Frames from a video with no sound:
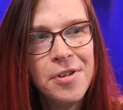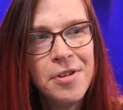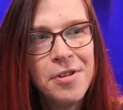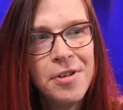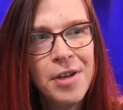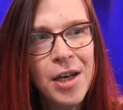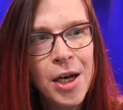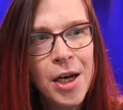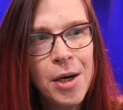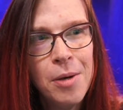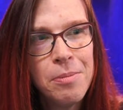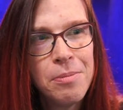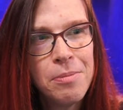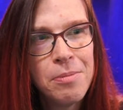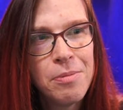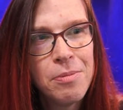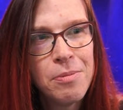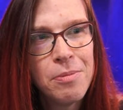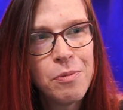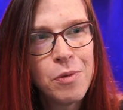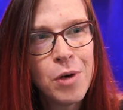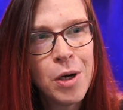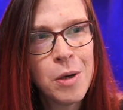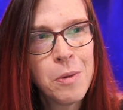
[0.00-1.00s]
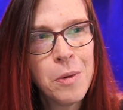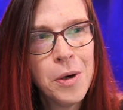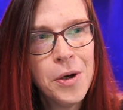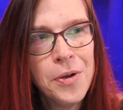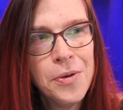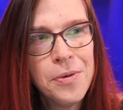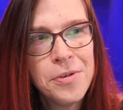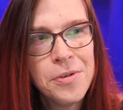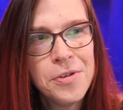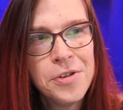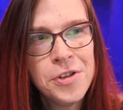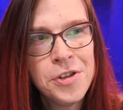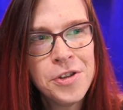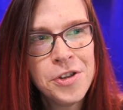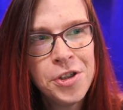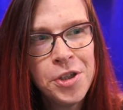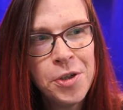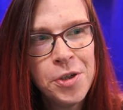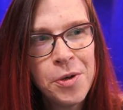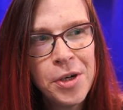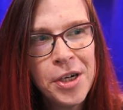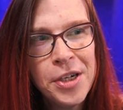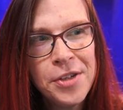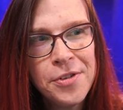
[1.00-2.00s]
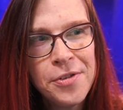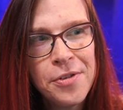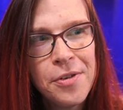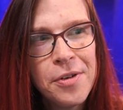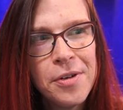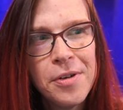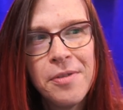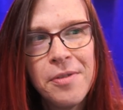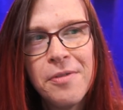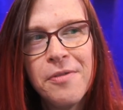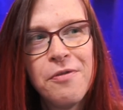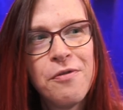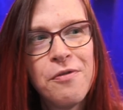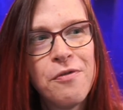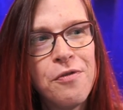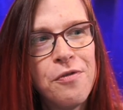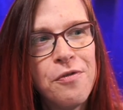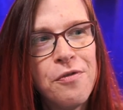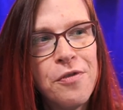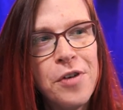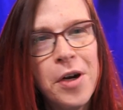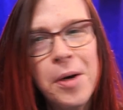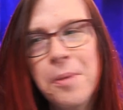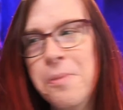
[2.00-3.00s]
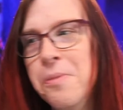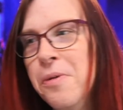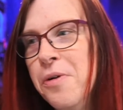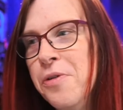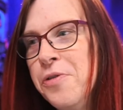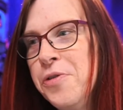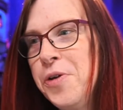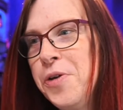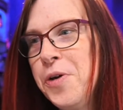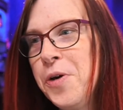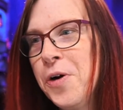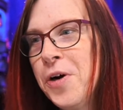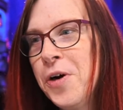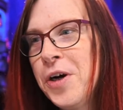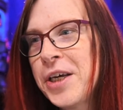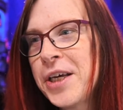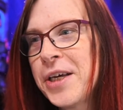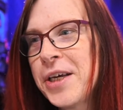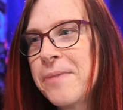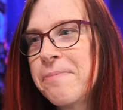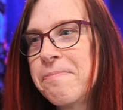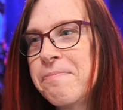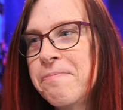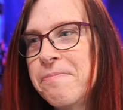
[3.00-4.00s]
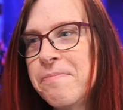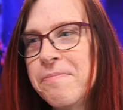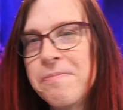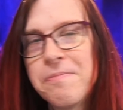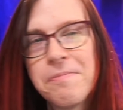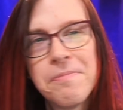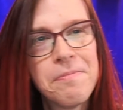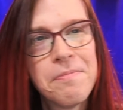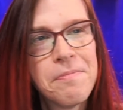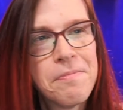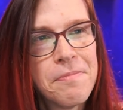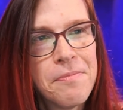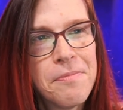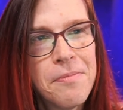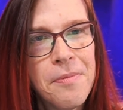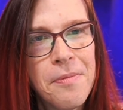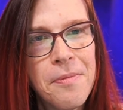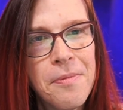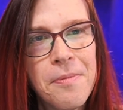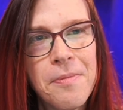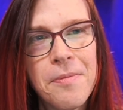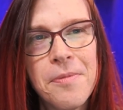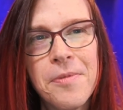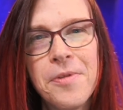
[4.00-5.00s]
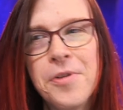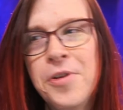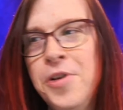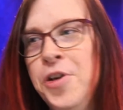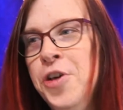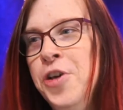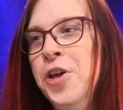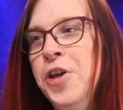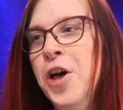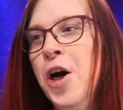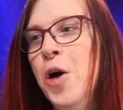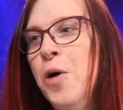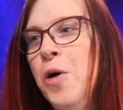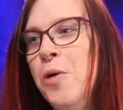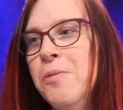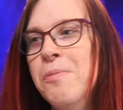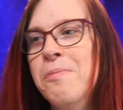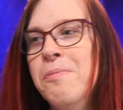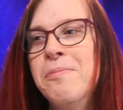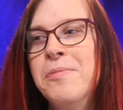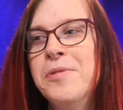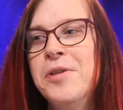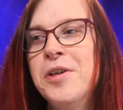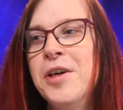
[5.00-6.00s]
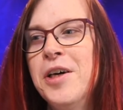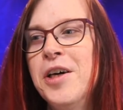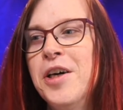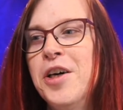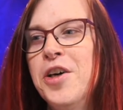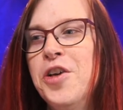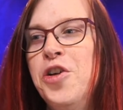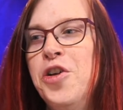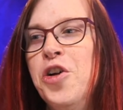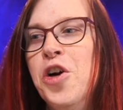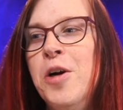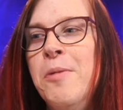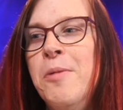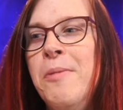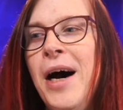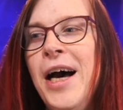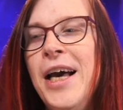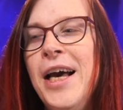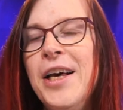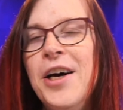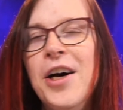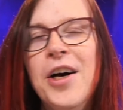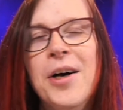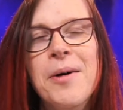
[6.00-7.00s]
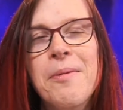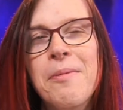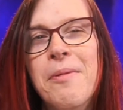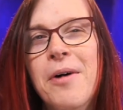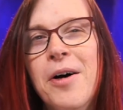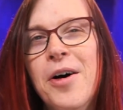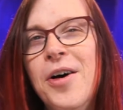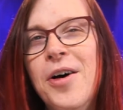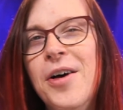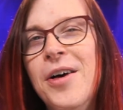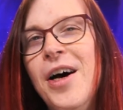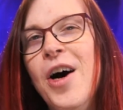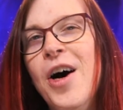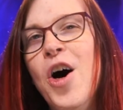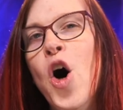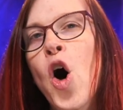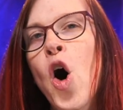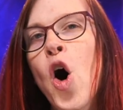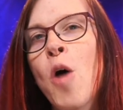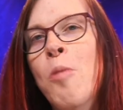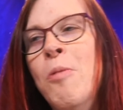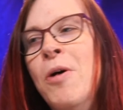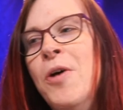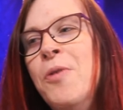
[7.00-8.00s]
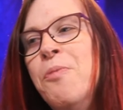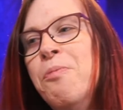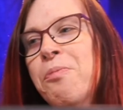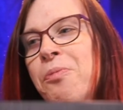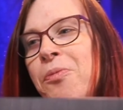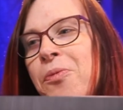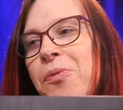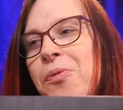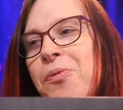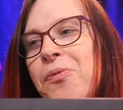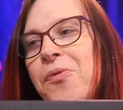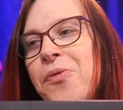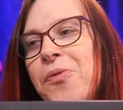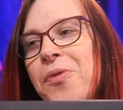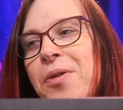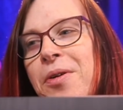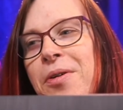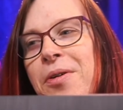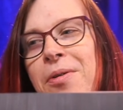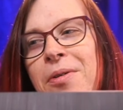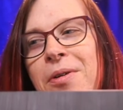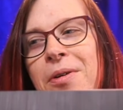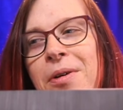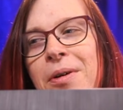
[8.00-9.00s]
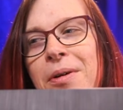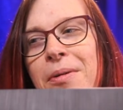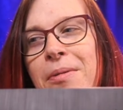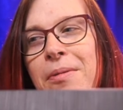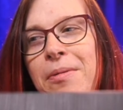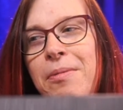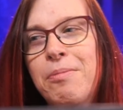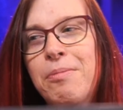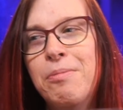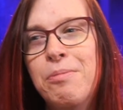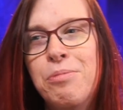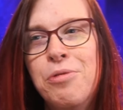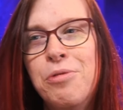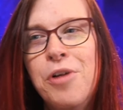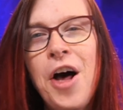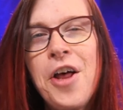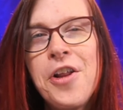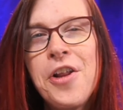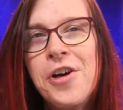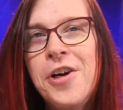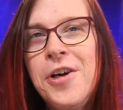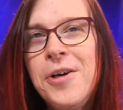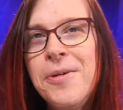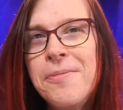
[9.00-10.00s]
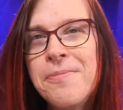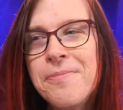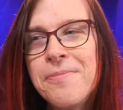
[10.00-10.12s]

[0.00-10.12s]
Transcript: Oh, wrong one. Stuart from New York. You know, you're my Omen brother.